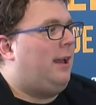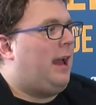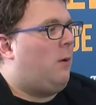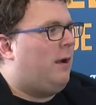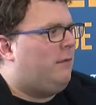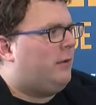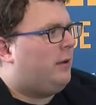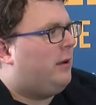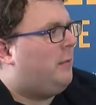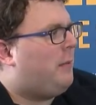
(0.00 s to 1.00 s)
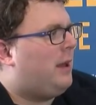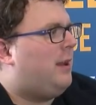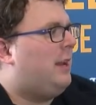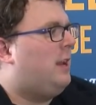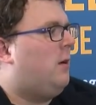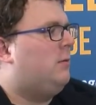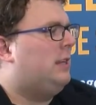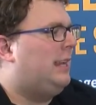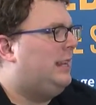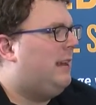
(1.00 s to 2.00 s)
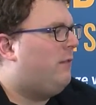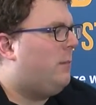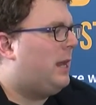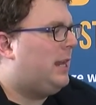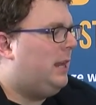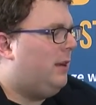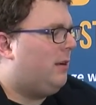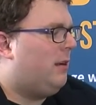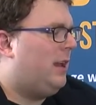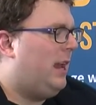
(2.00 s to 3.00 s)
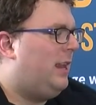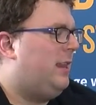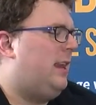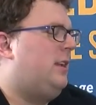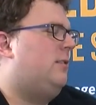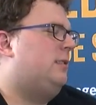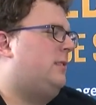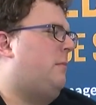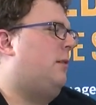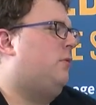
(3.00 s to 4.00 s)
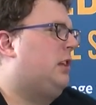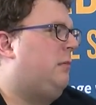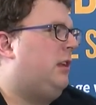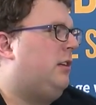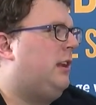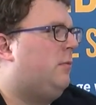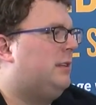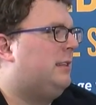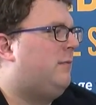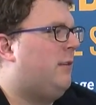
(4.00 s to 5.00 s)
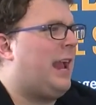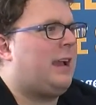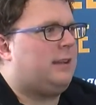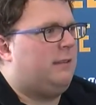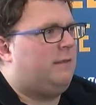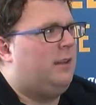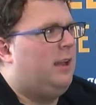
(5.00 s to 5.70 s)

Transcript: However, I did that for about a year, and then I noticed the Mambo community wasn't very active.